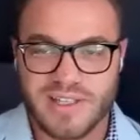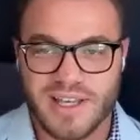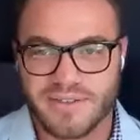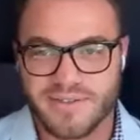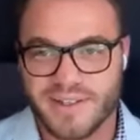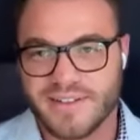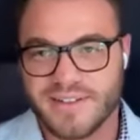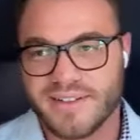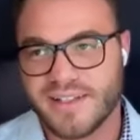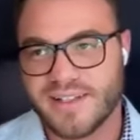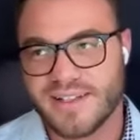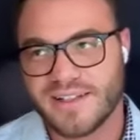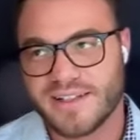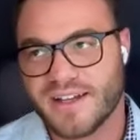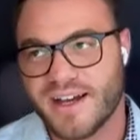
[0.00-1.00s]
out of it,
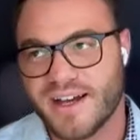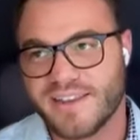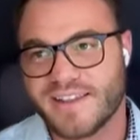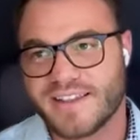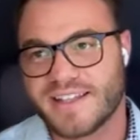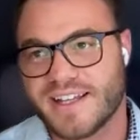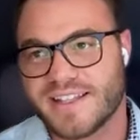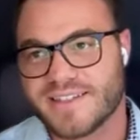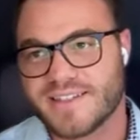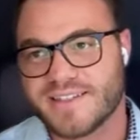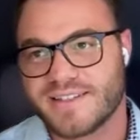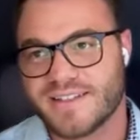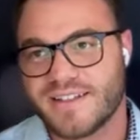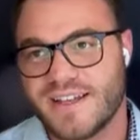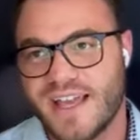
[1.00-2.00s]
I think that's
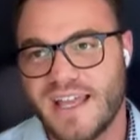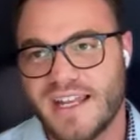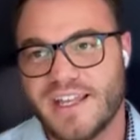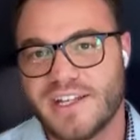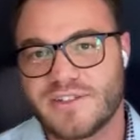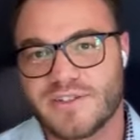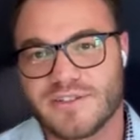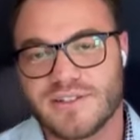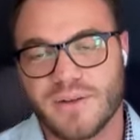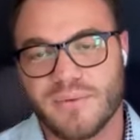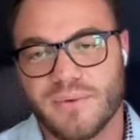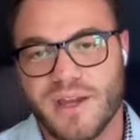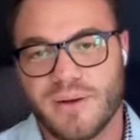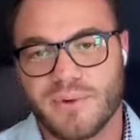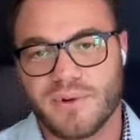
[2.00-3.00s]
an interesting
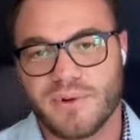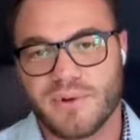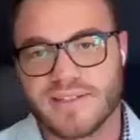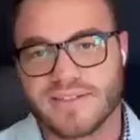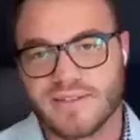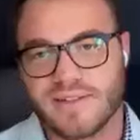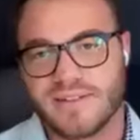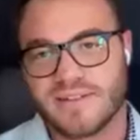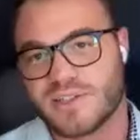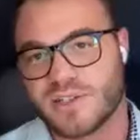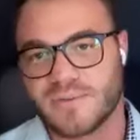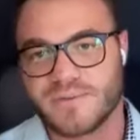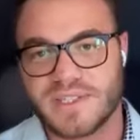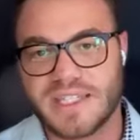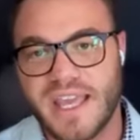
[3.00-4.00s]
way where this
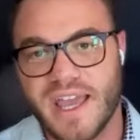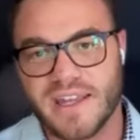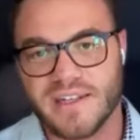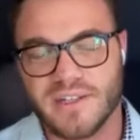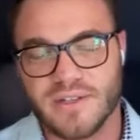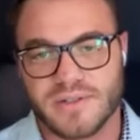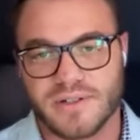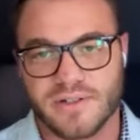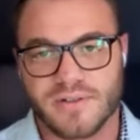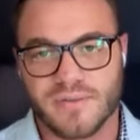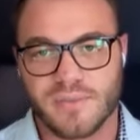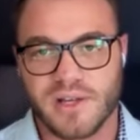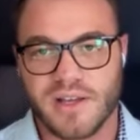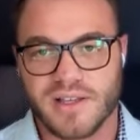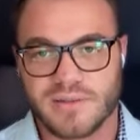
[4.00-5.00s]
serves the end user from
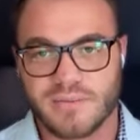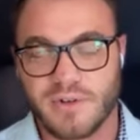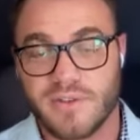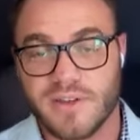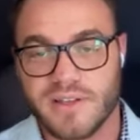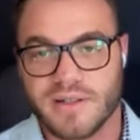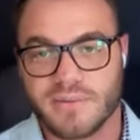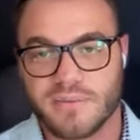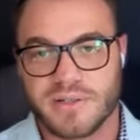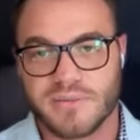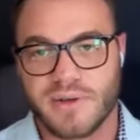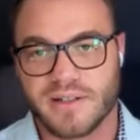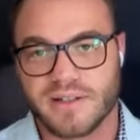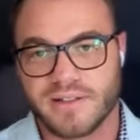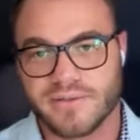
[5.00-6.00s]
a customer-facing
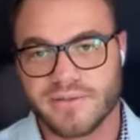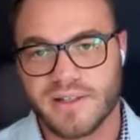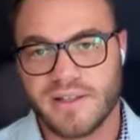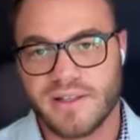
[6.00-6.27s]
perspective.